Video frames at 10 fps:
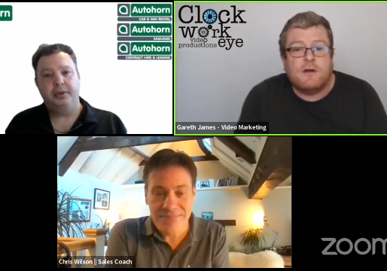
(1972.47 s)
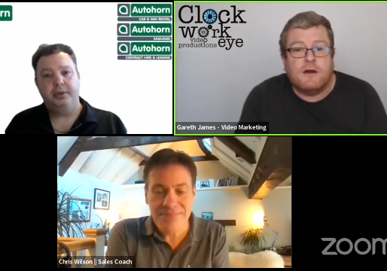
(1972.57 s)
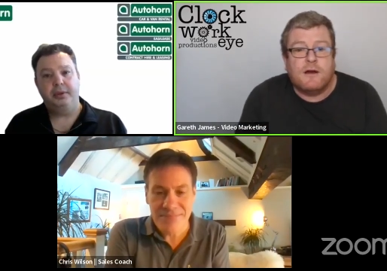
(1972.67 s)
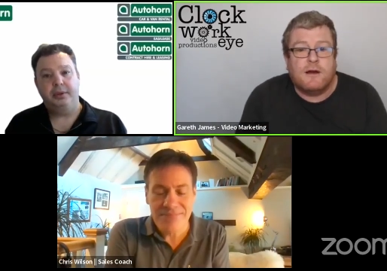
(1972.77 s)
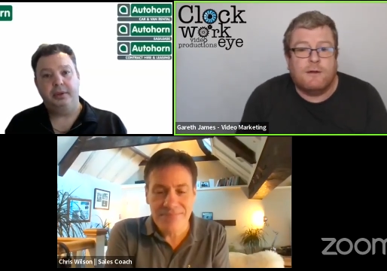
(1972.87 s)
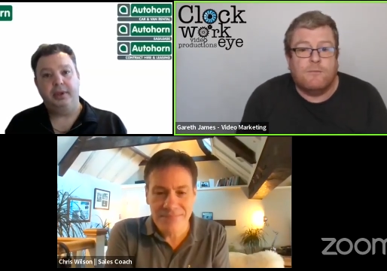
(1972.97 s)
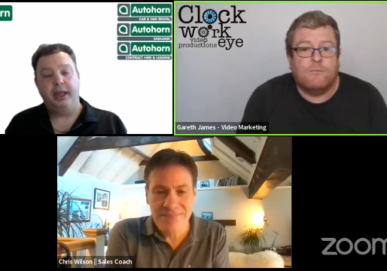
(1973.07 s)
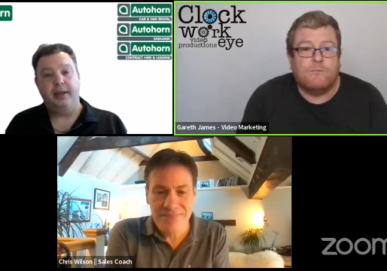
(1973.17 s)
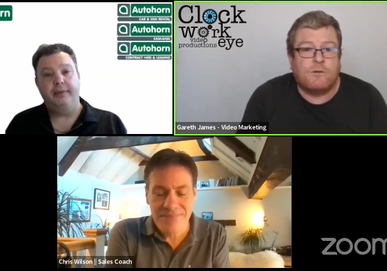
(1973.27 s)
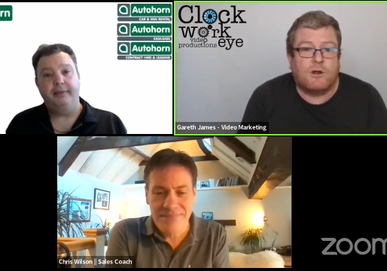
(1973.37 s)

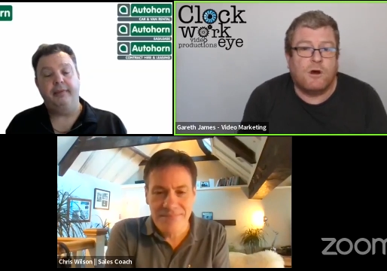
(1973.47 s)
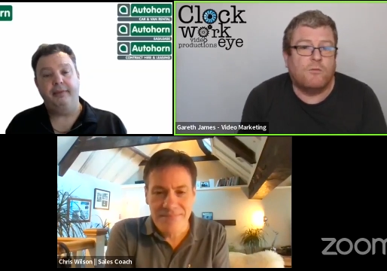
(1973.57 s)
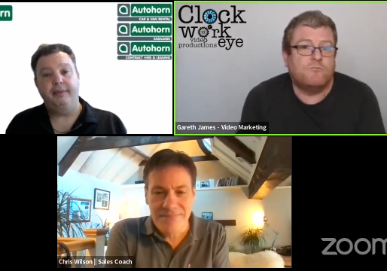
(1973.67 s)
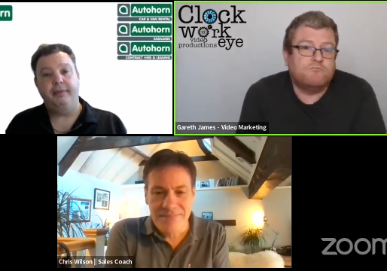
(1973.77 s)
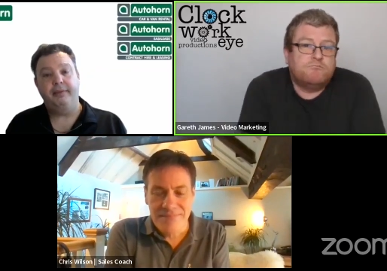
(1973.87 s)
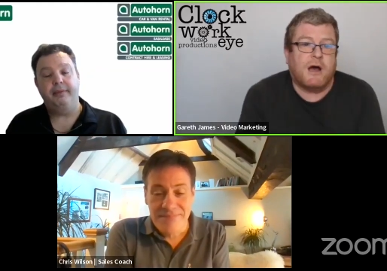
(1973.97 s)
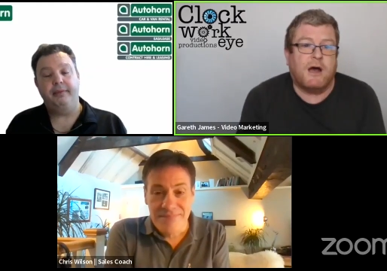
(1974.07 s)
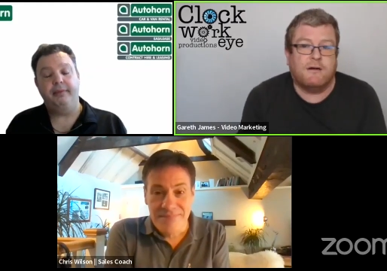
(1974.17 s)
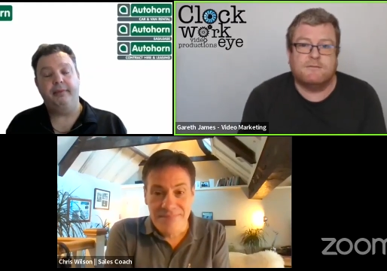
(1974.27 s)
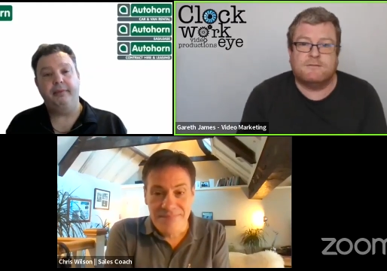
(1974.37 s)
Speaker 1: um, you know,
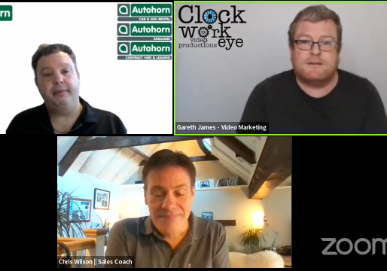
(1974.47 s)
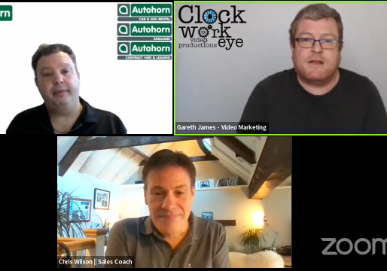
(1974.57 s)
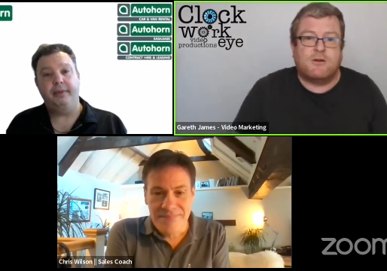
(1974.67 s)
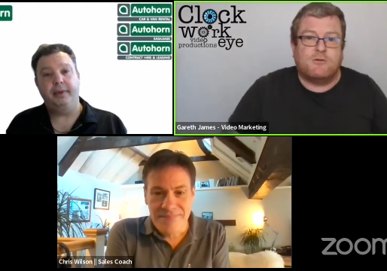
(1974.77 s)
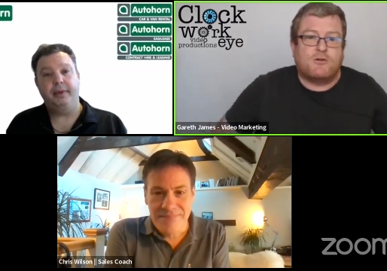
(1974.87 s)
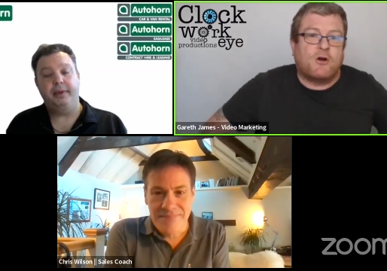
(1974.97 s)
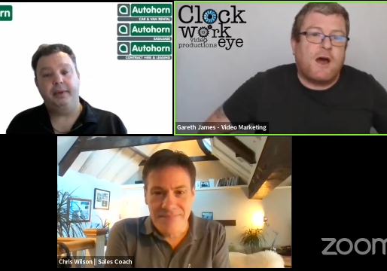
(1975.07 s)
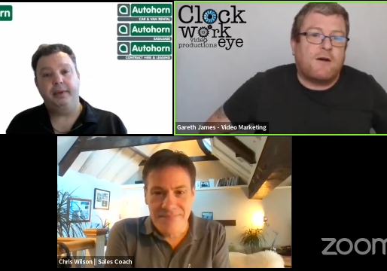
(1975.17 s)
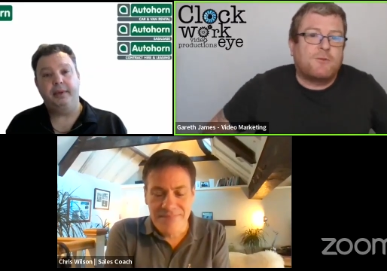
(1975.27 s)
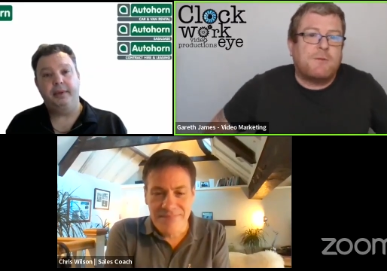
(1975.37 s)
but then you don't
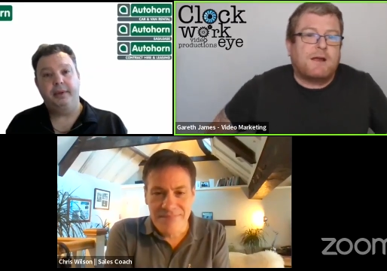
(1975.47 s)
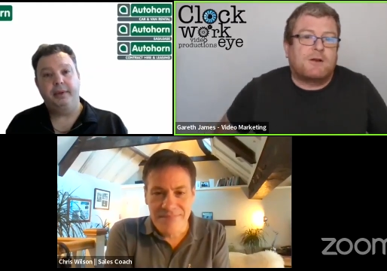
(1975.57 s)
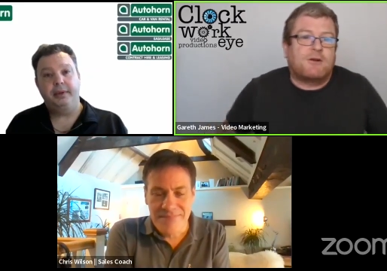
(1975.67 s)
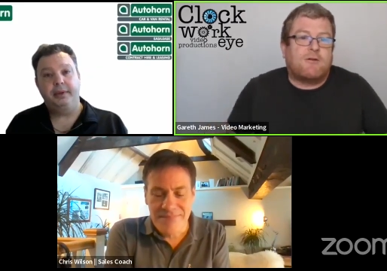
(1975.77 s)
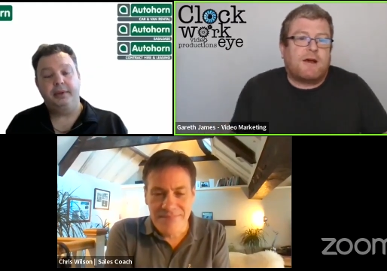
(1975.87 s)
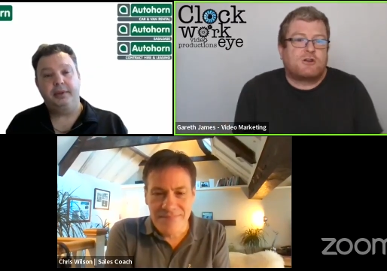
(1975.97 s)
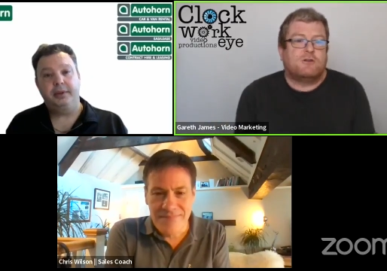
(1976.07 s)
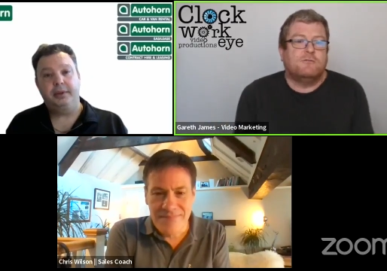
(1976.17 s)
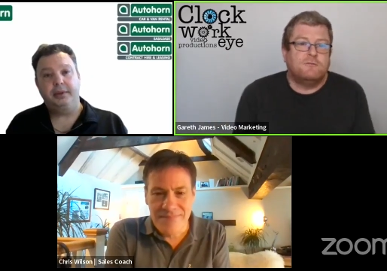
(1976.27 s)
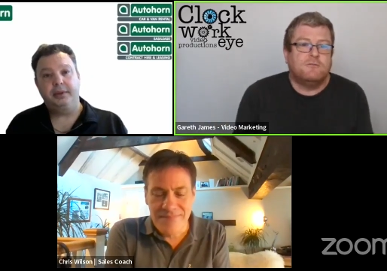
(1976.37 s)
have to make the
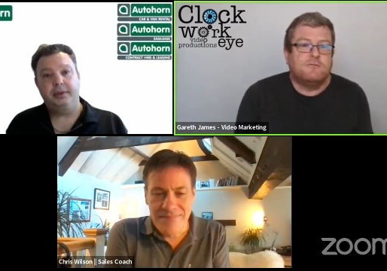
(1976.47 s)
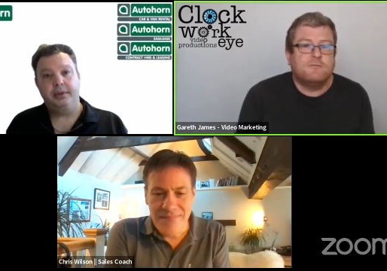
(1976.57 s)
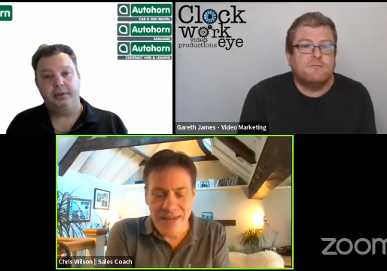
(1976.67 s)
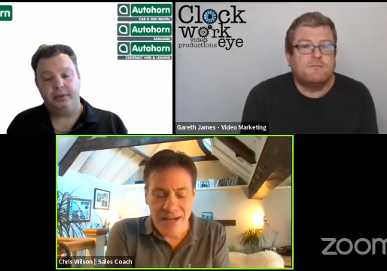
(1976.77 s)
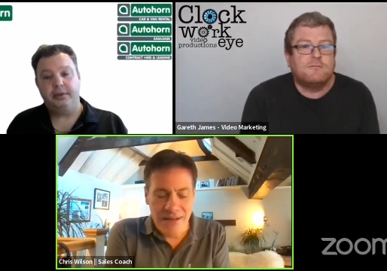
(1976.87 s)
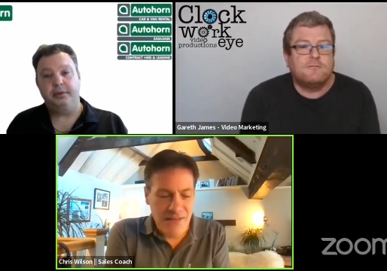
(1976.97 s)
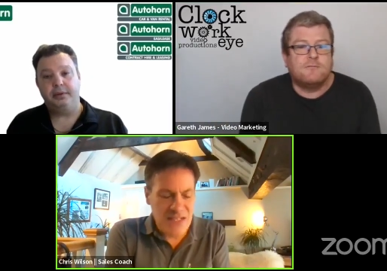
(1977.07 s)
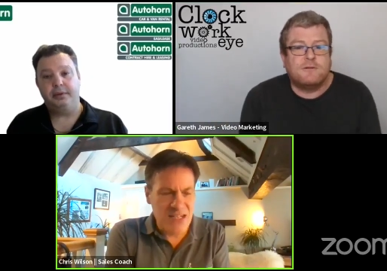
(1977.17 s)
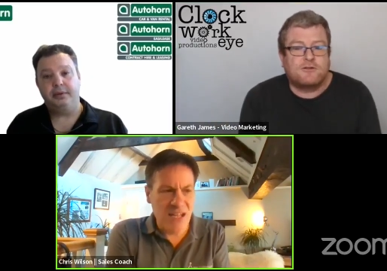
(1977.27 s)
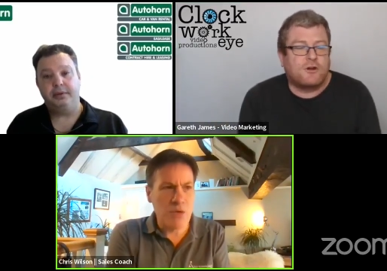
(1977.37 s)
correction.
Speaker 2: Yeah,
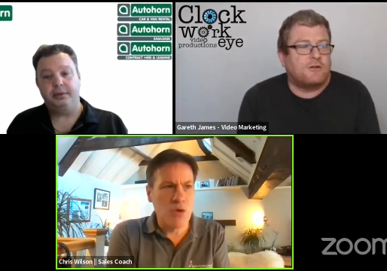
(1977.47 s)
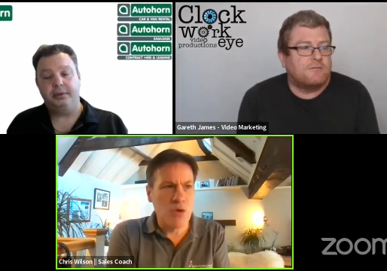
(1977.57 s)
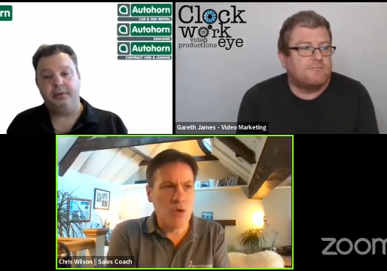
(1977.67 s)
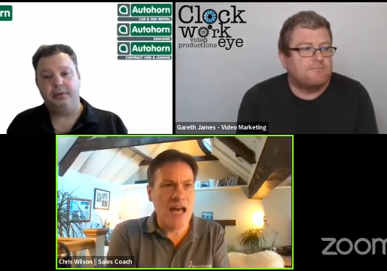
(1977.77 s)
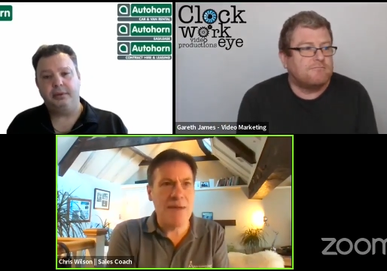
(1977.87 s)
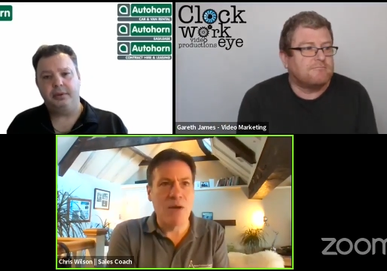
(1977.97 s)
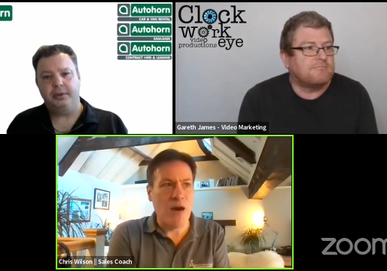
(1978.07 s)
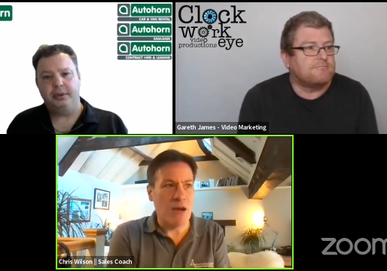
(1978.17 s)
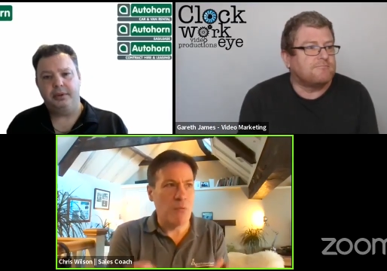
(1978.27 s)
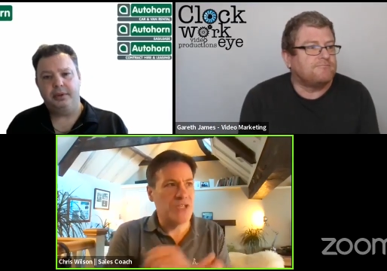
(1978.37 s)
there's another one called
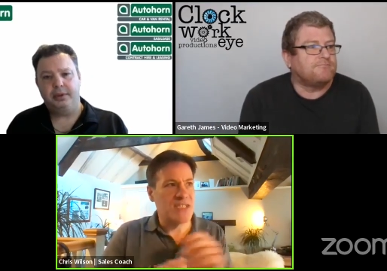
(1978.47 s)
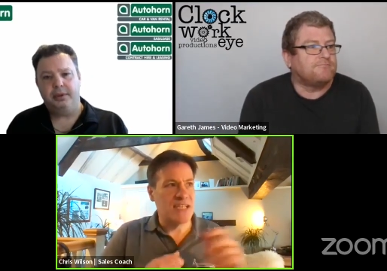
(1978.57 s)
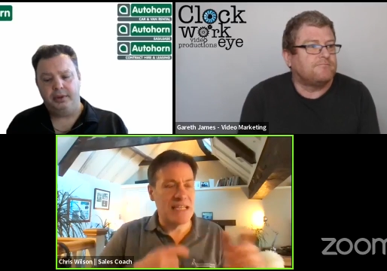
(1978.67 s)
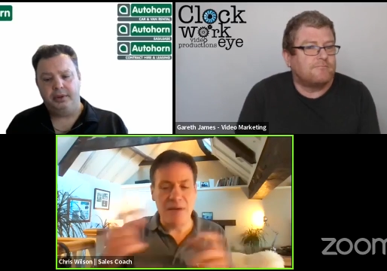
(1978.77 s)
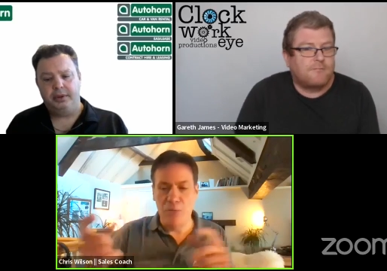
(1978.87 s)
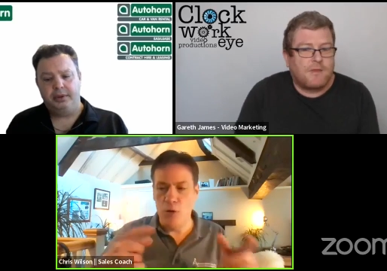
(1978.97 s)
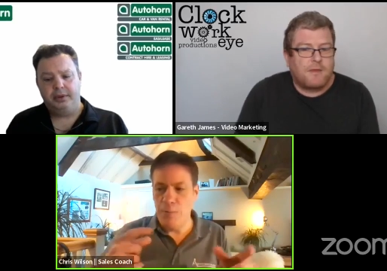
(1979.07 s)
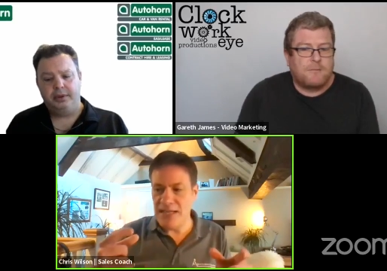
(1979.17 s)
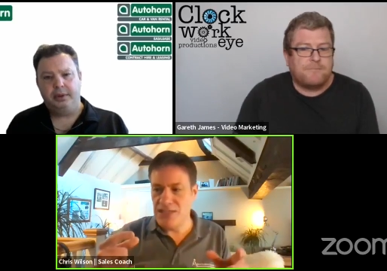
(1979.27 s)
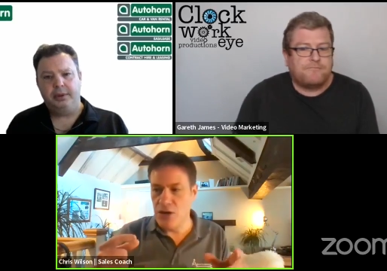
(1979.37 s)
Hemingway, which is a little bit more
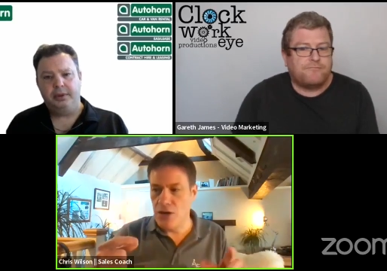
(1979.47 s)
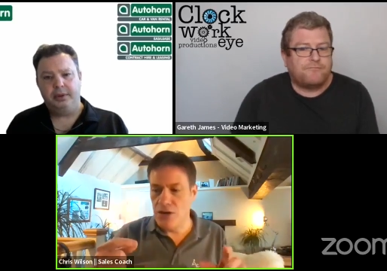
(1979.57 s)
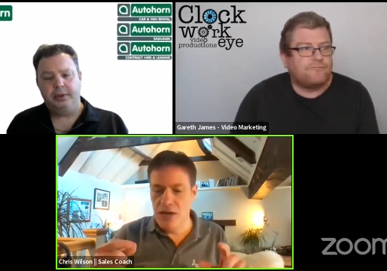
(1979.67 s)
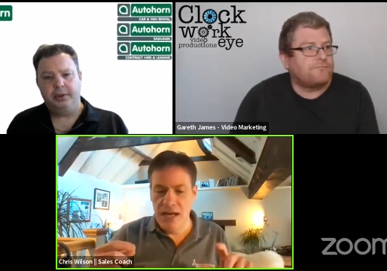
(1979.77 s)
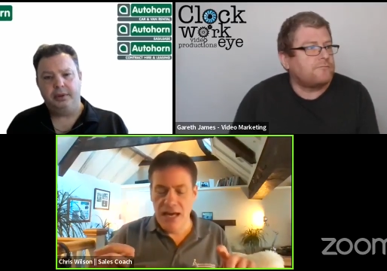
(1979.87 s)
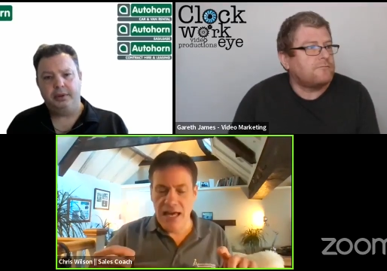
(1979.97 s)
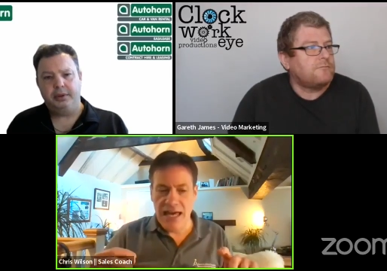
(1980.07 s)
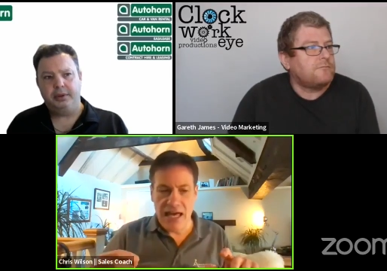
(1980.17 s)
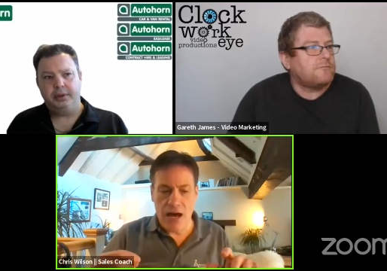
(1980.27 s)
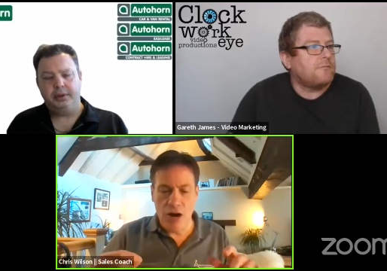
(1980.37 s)
based on
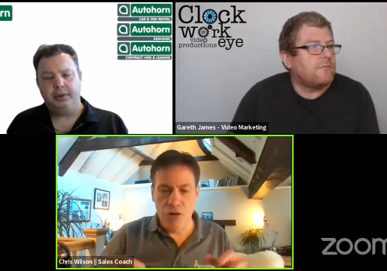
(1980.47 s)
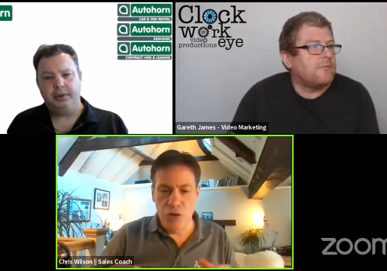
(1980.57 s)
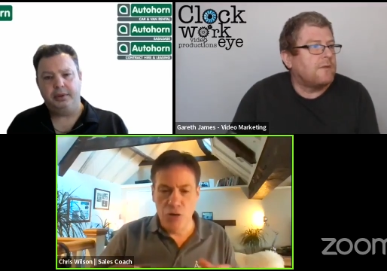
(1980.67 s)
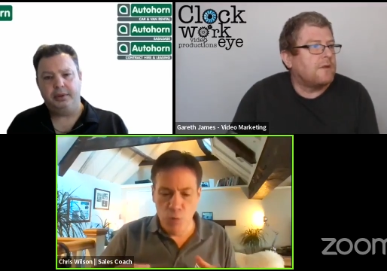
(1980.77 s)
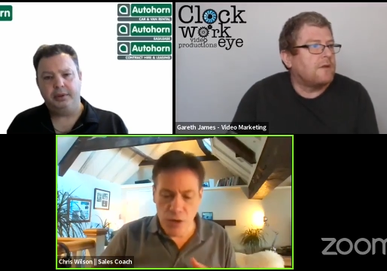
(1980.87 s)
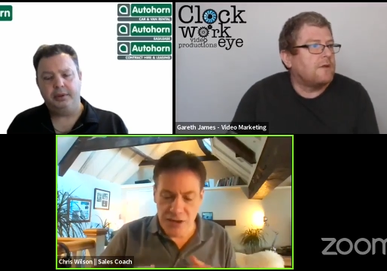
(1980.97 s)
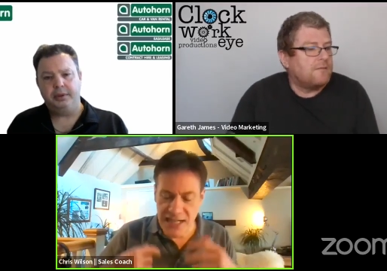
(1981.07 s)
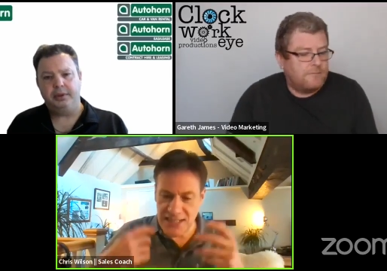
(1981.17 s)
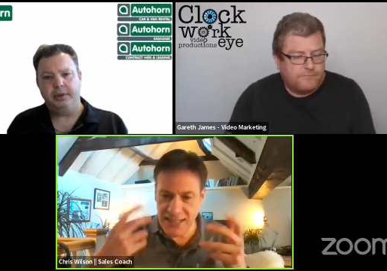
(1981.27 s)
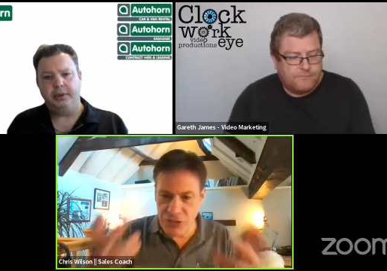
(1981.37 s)
are your
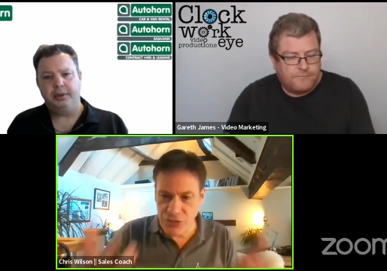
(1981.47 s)
words actually